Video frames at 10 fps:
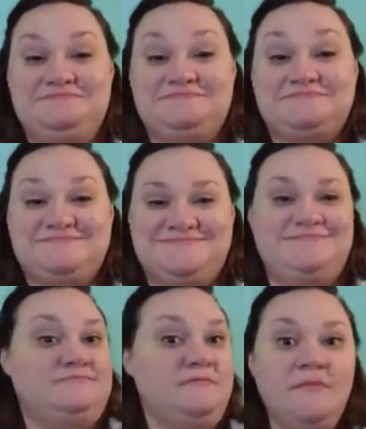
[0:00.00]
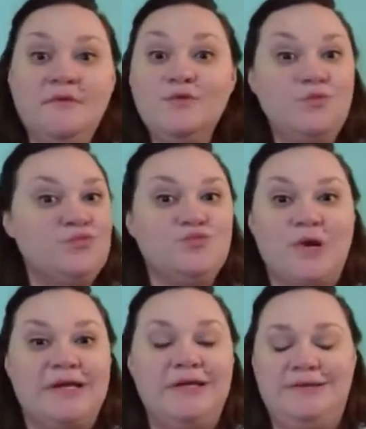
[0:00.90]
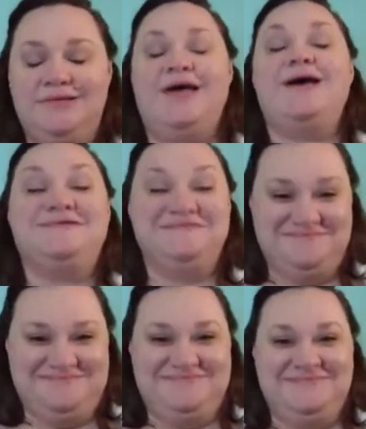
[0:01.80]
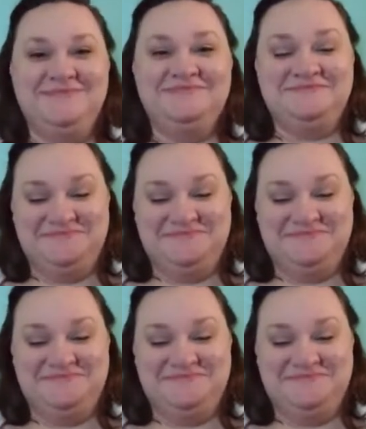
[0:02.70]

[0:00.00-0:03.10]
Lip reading: The person shown says nothing.